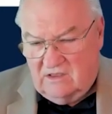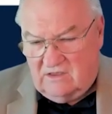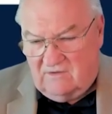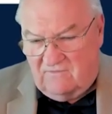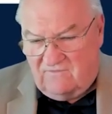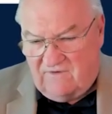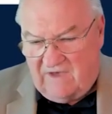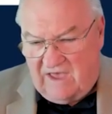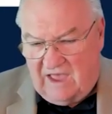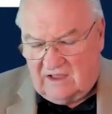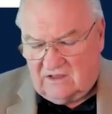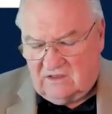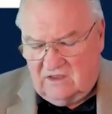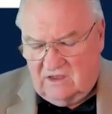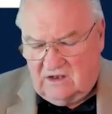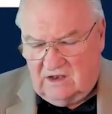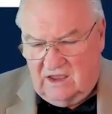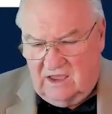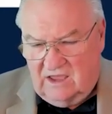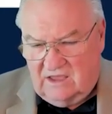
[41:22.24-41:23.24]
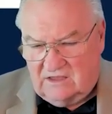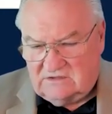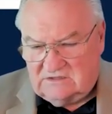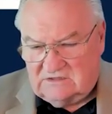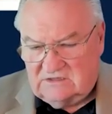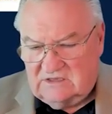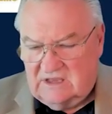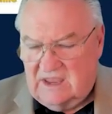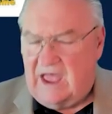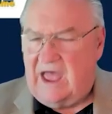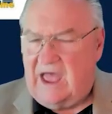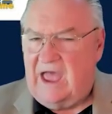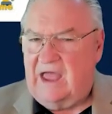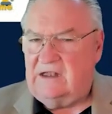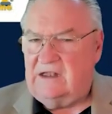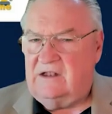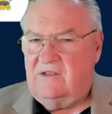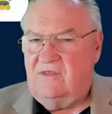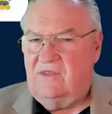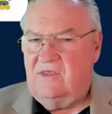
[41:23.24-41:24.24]
the fact that it's
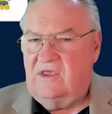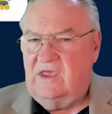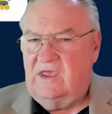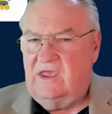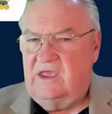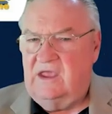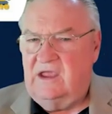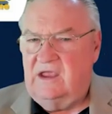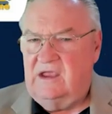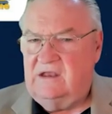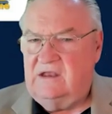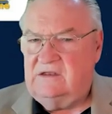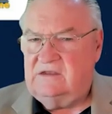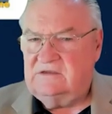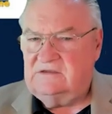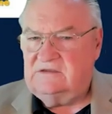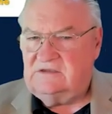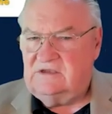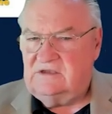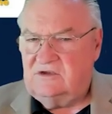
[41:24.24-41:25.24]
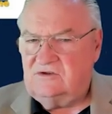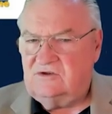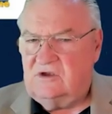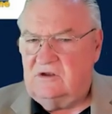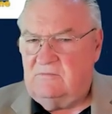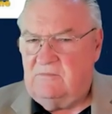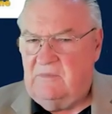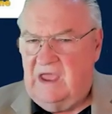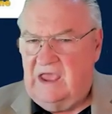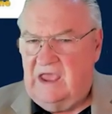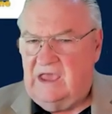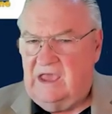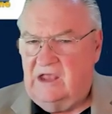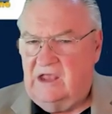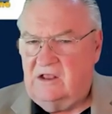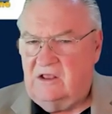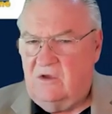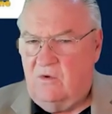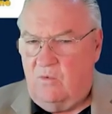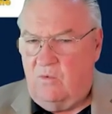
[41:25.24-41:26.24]
not the decision
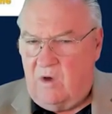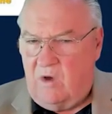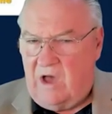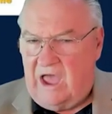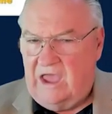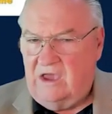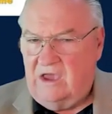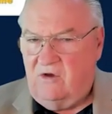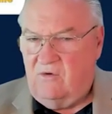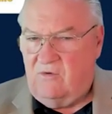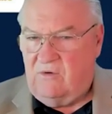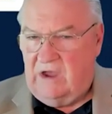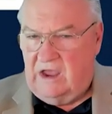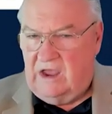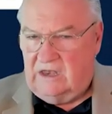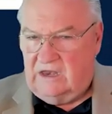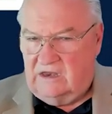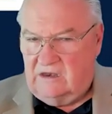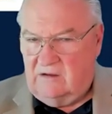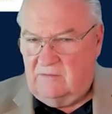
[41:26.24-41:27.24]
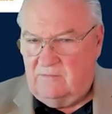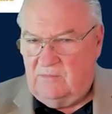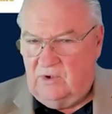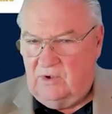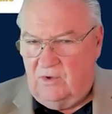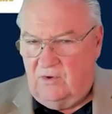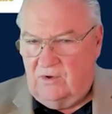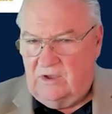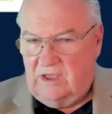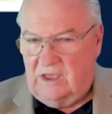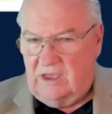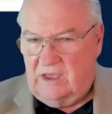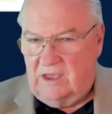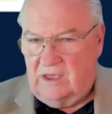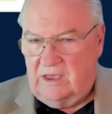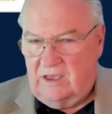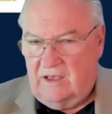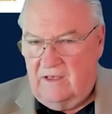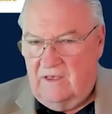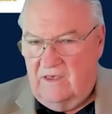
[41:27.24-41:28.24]
making, the why creating
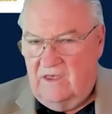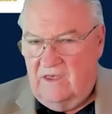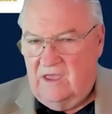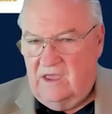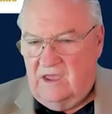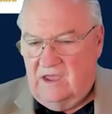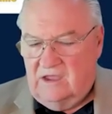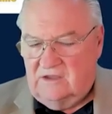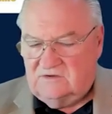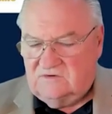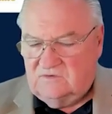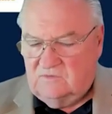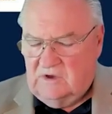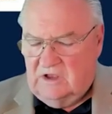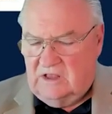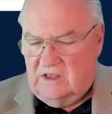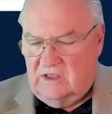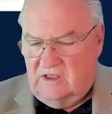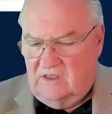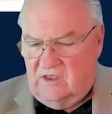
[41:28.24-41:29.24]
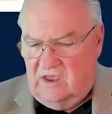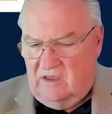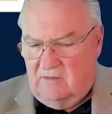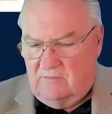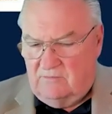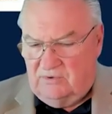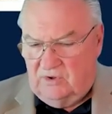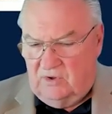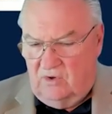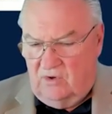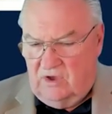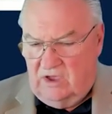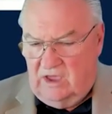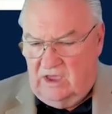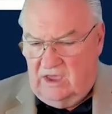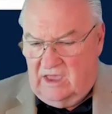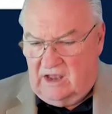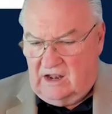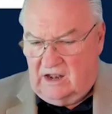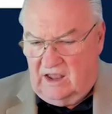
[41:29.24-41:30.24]
employee, it's really the
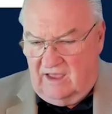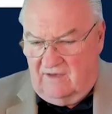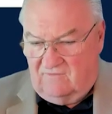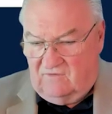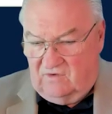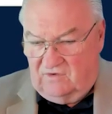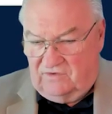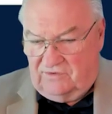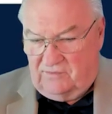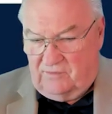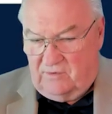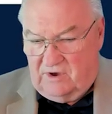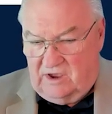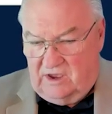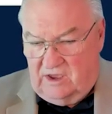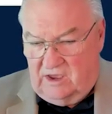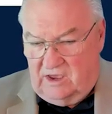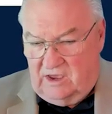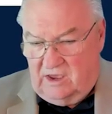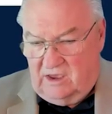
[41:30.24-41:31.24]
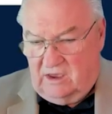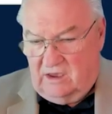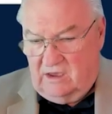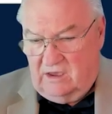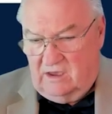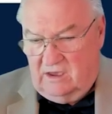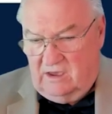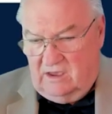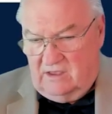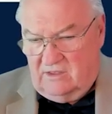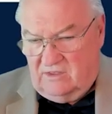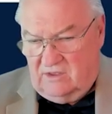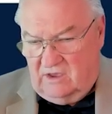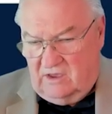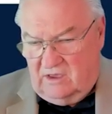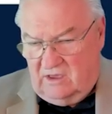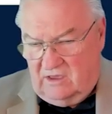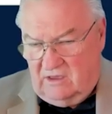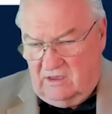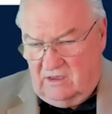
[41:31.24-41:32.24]
employee at level three,
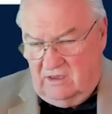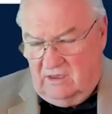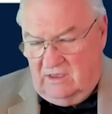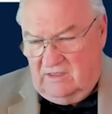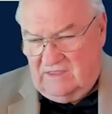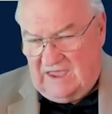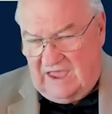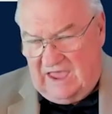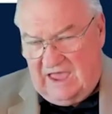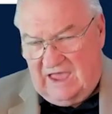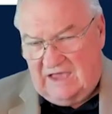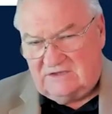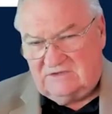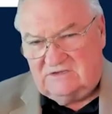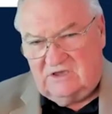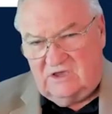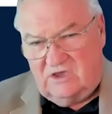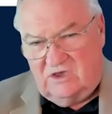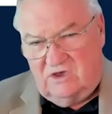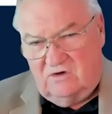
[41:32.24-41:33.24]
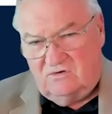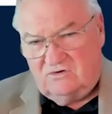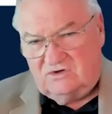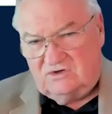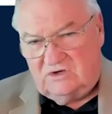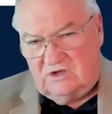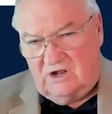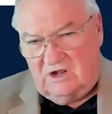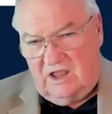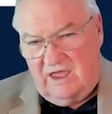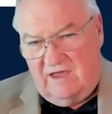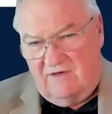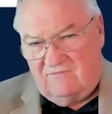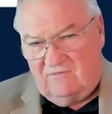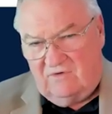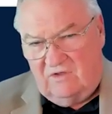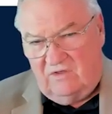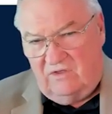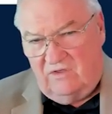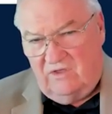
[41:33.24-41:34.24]
the execution
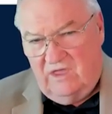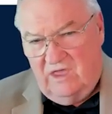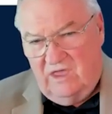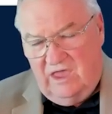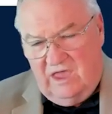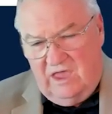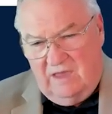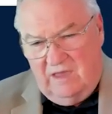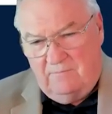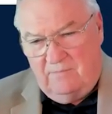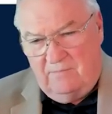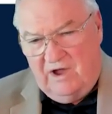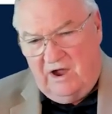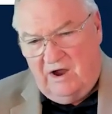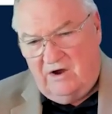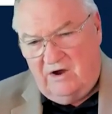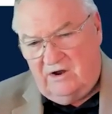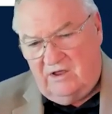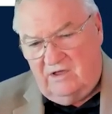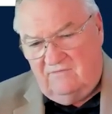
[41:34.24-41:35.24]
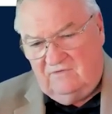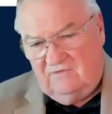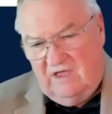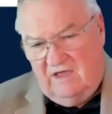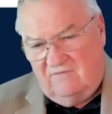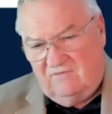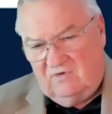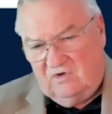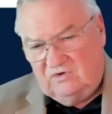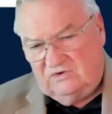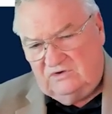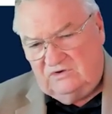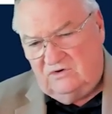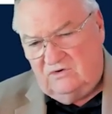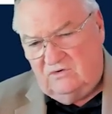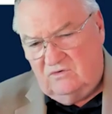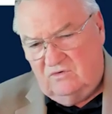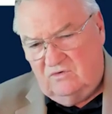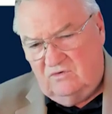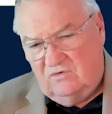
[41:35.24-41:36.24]
level, and part of level
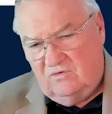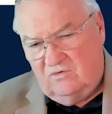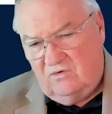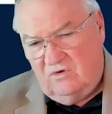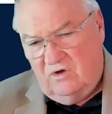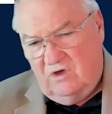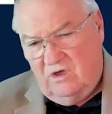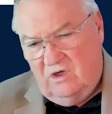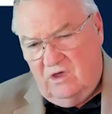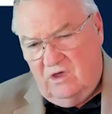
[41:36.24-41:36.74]
two,